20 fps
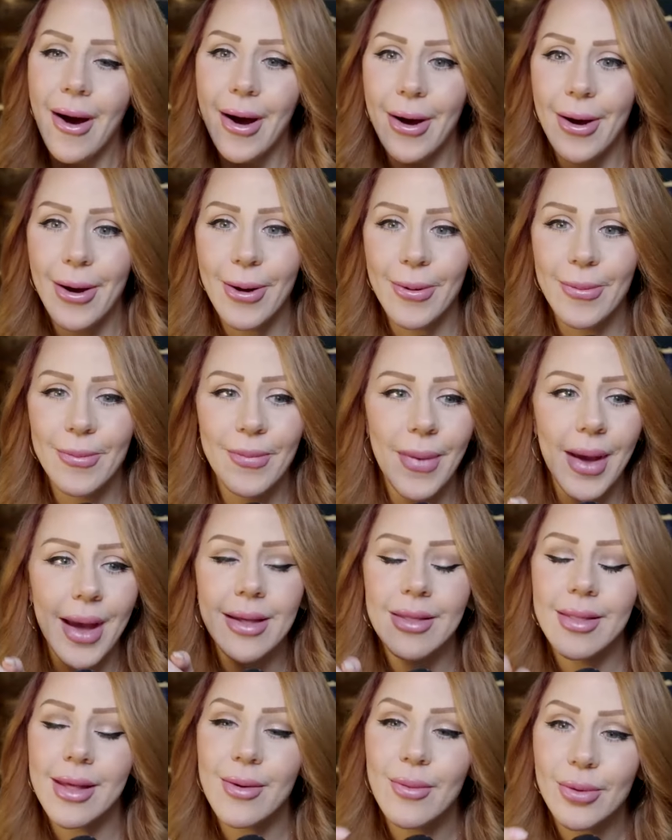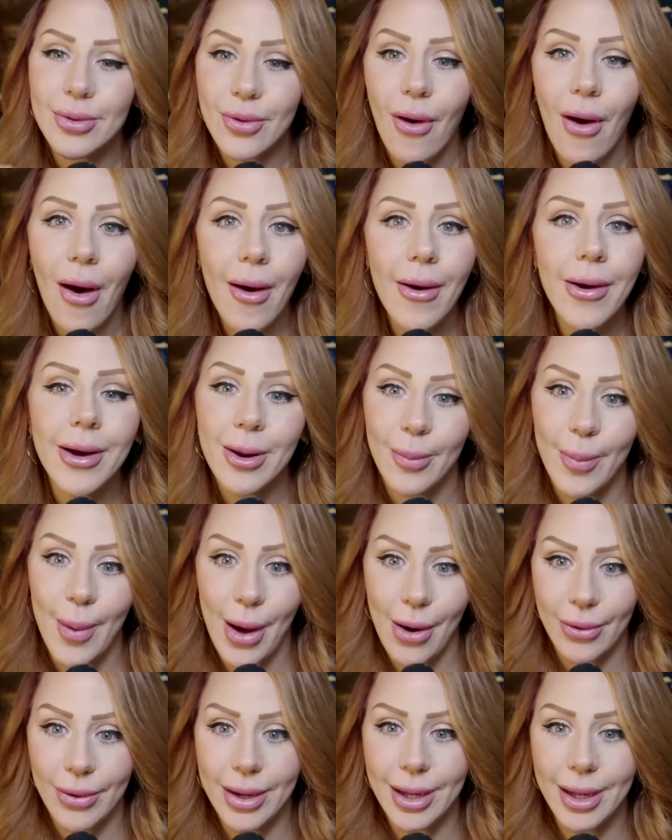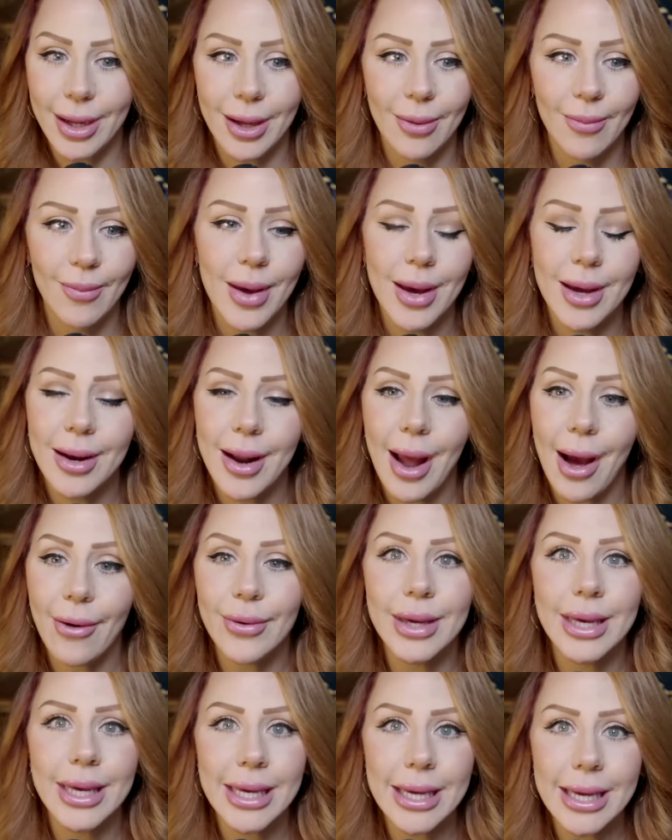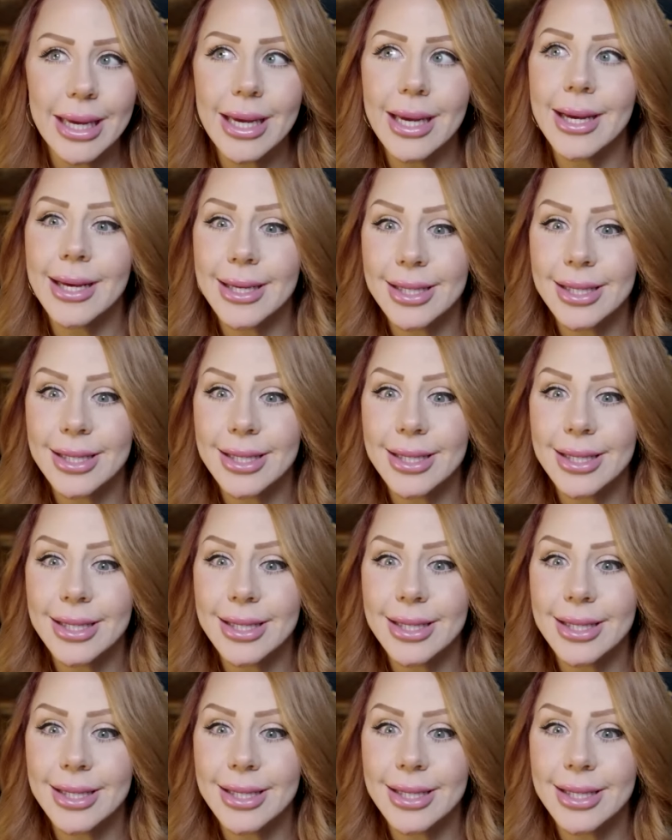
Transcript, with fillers: Um, and they were talking about him and how he